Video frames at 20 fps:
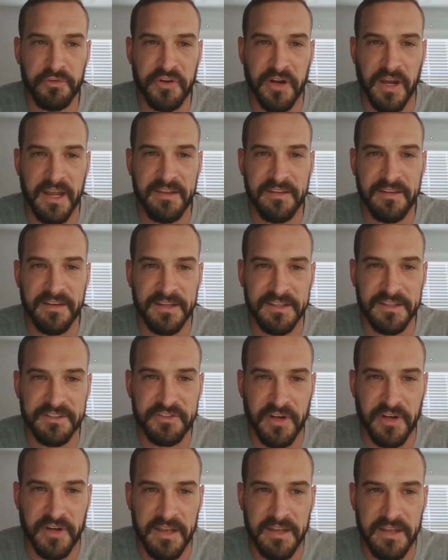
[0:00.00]
trying
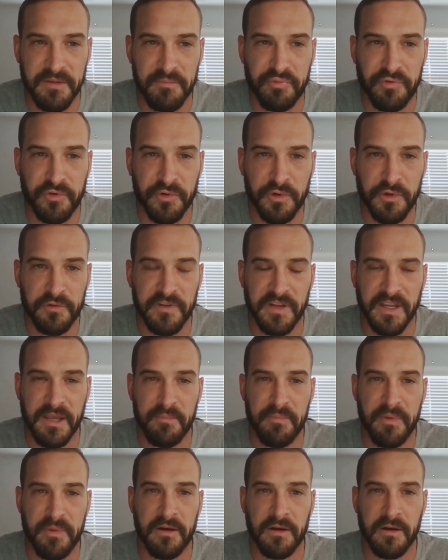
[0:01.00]
to improve and
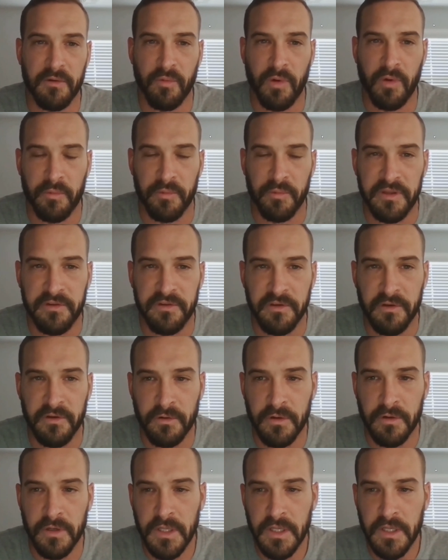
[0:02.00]
get better at what we
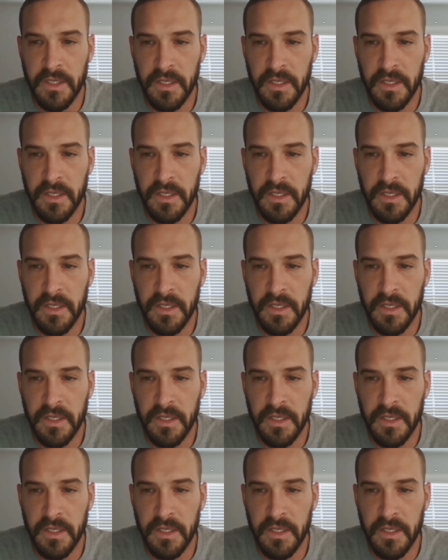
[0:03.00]
do.